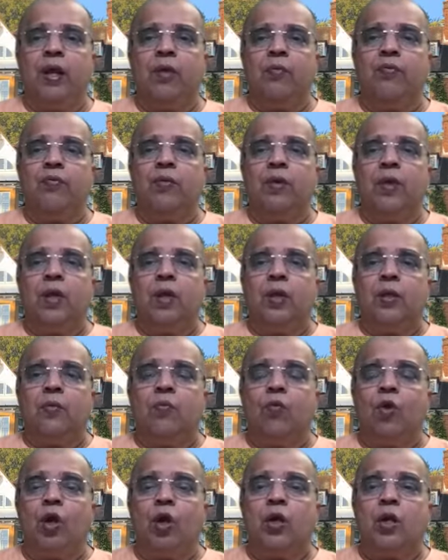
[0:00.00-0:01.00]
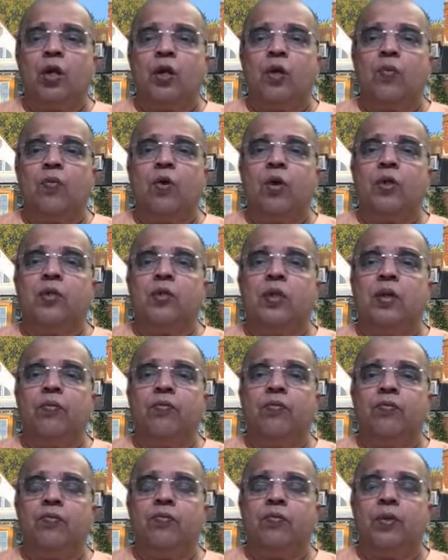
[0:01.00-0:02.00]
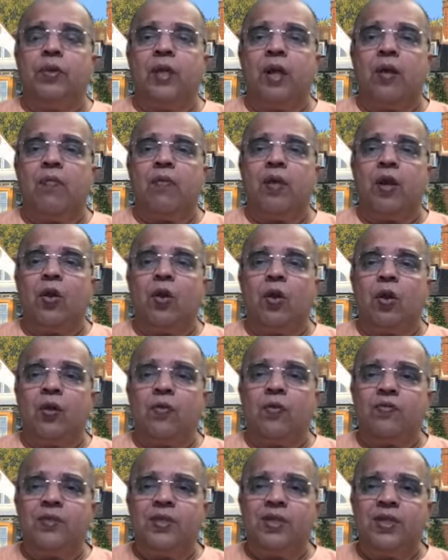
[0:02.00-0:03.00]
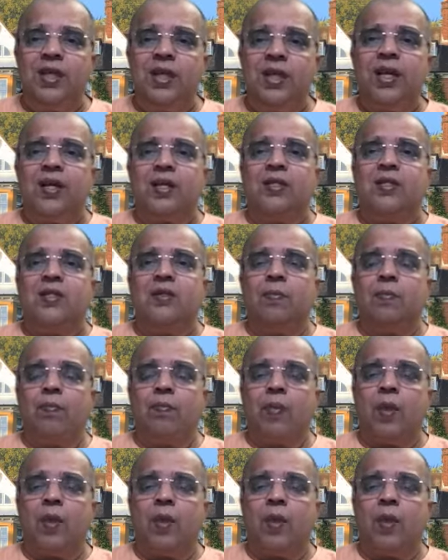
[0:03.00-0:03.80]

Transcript: If there were a lot of seeds